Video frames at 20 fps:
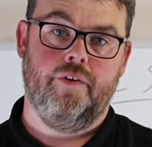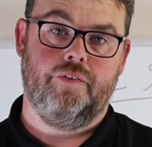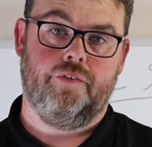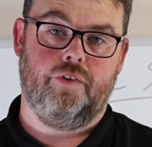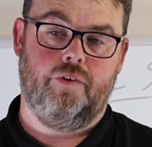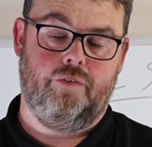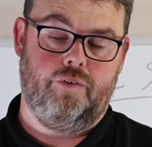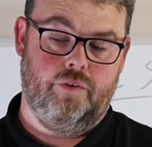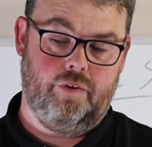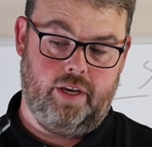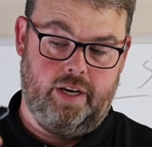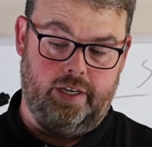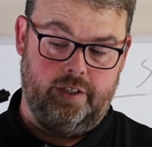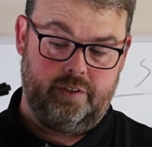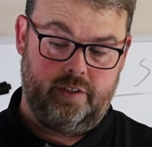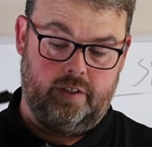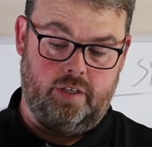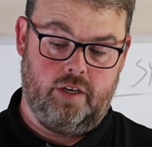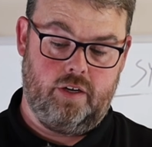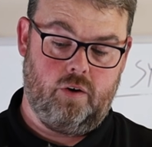So you can
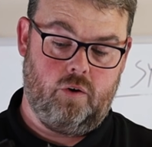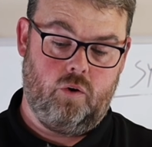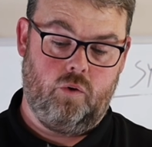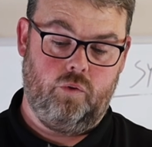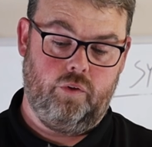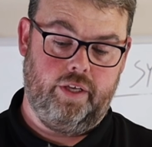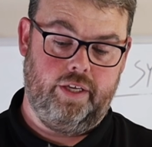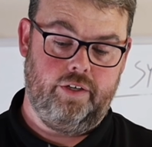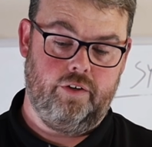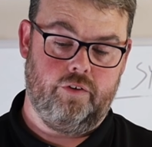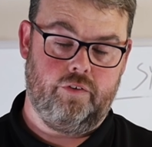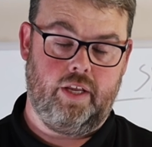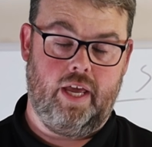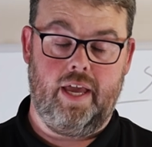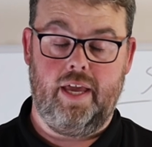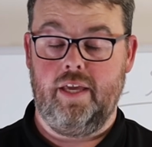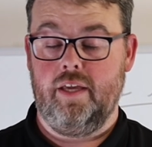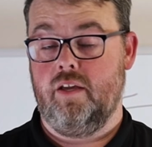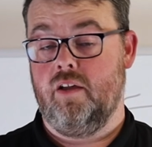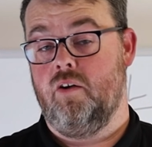actually cut a hole in your
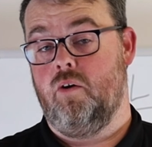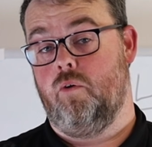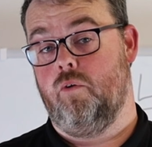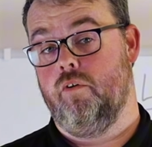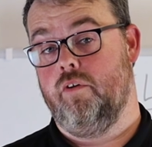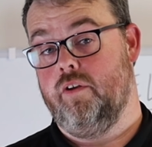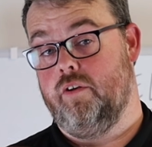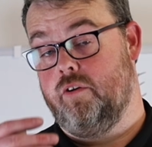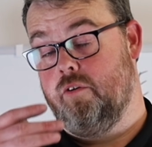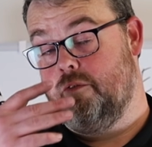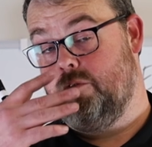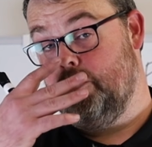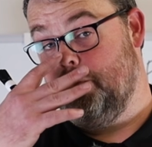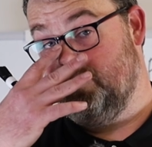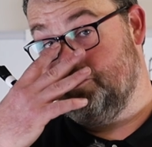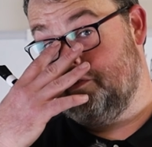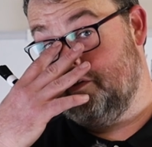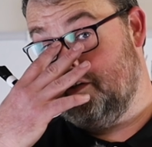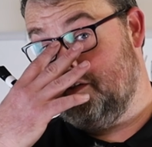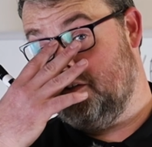tank or in your
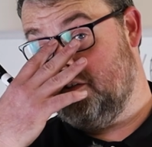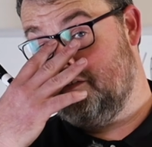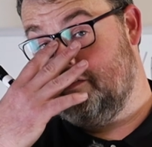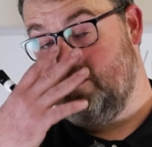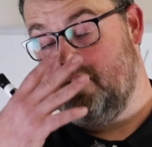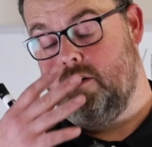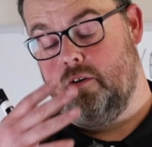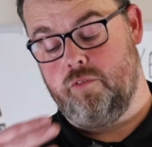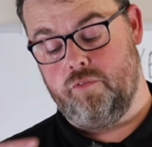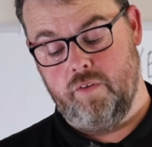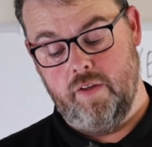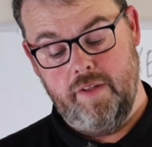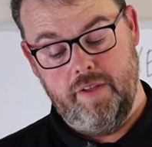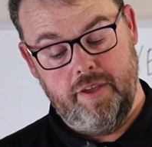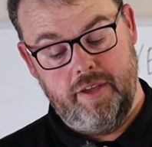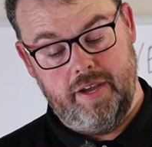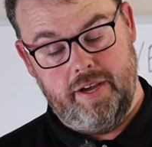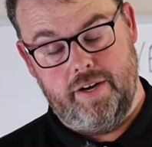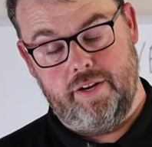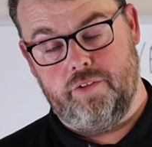fuel cell itself
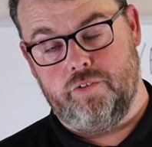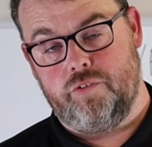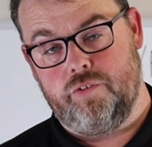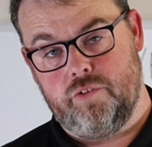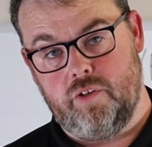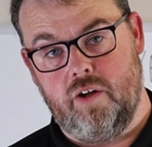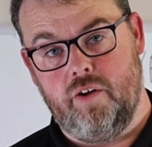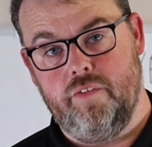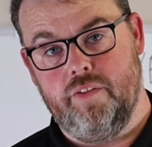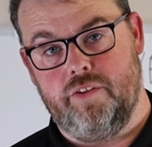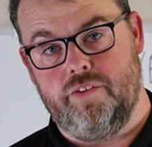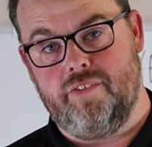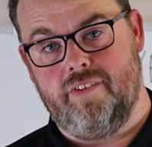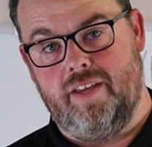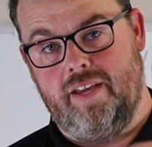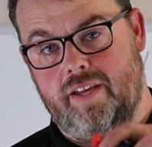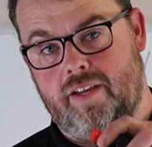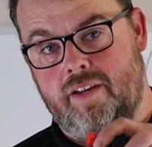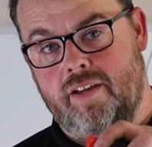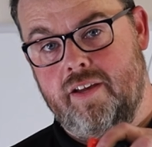and install this
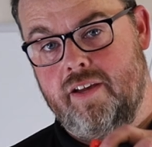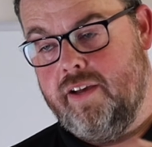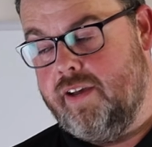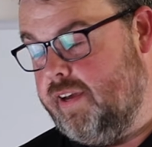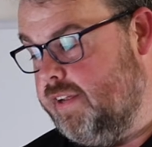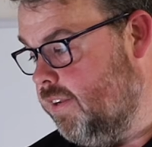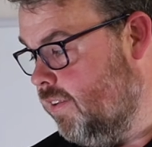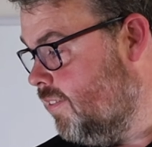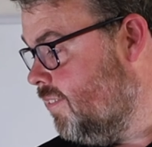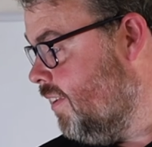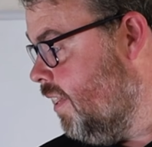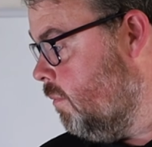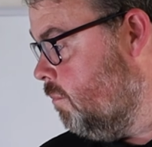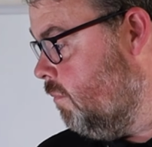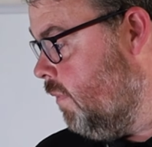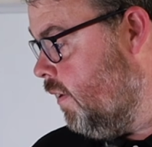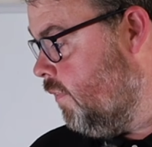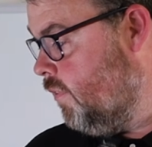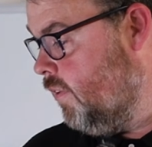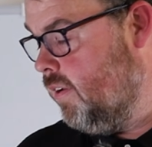thing in the
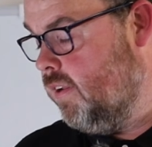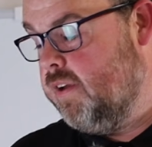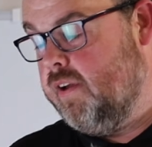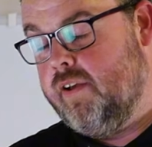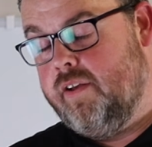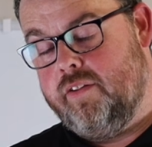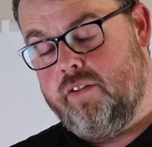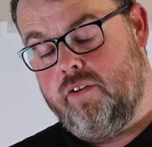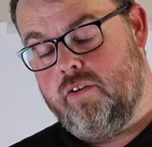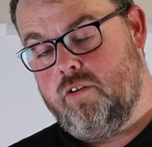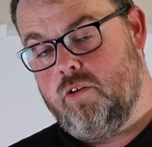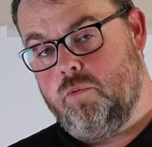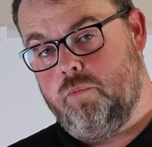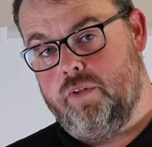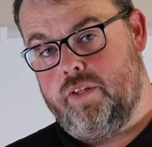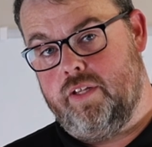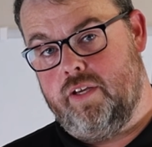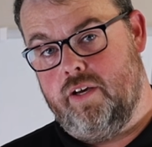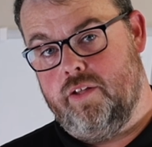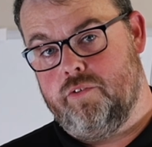same method that you could
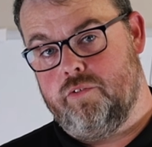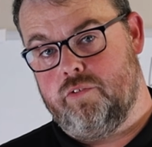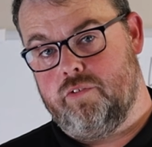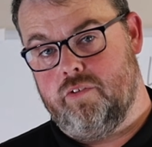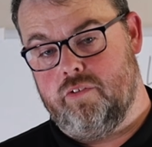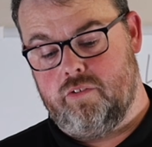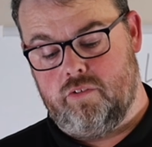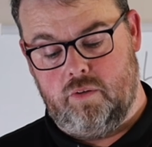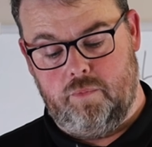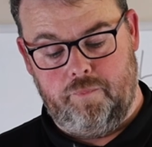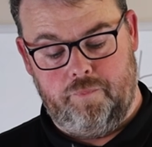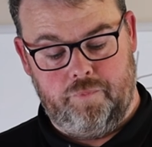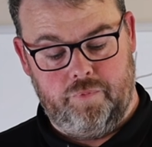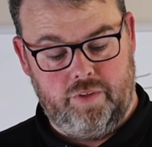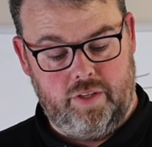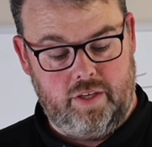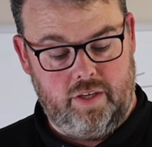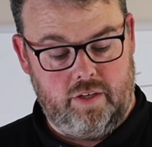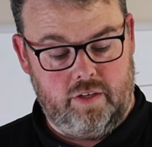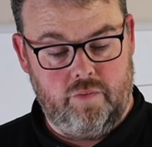with the other system,
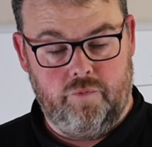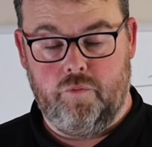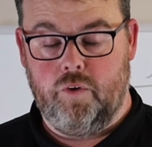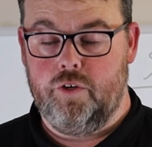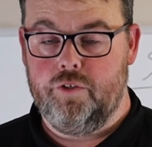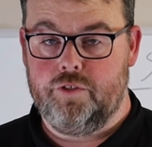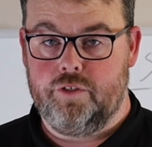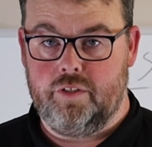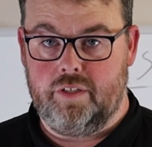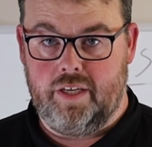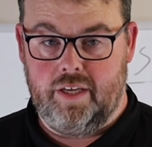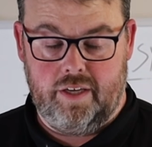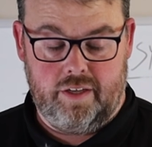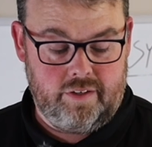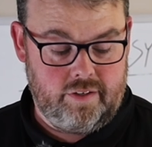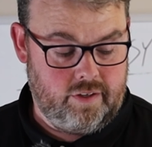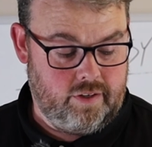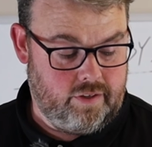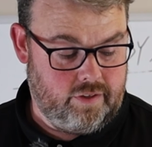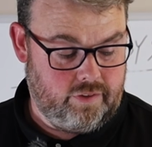the conversion
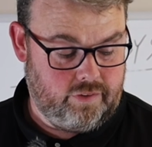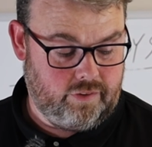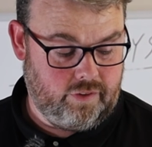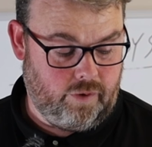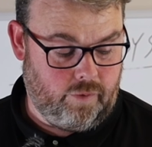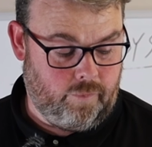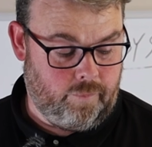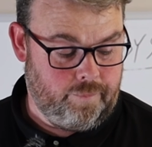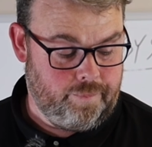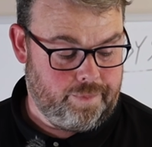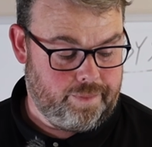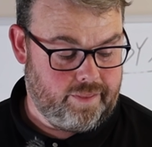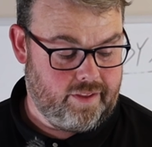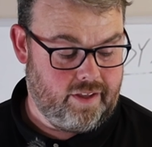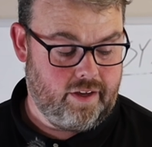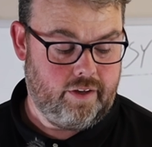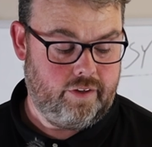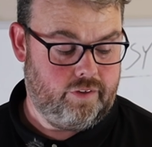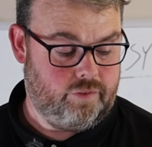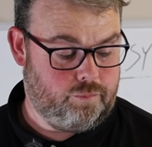kit. So
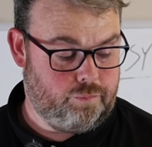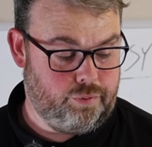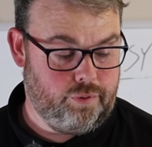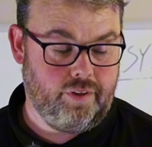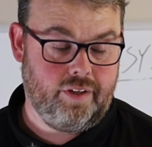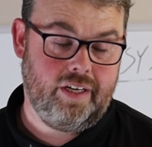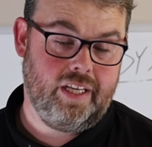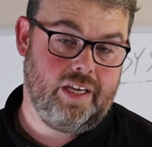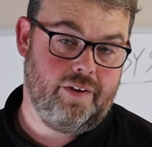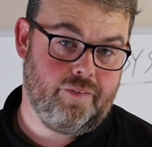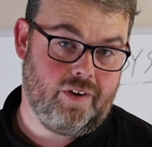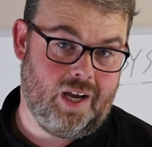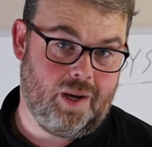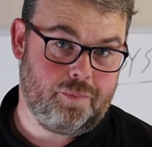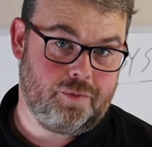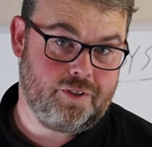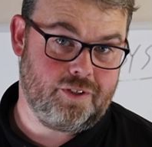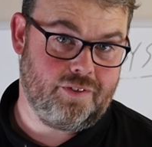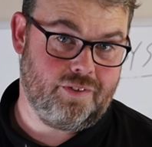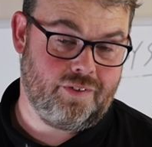plenty of
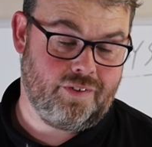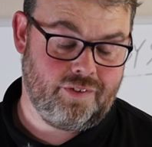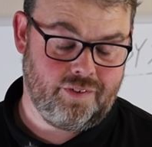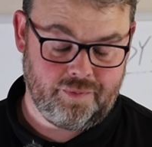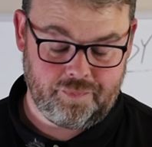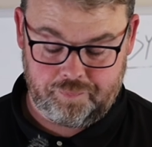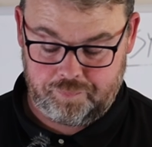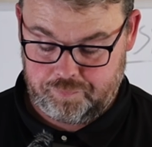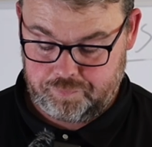options.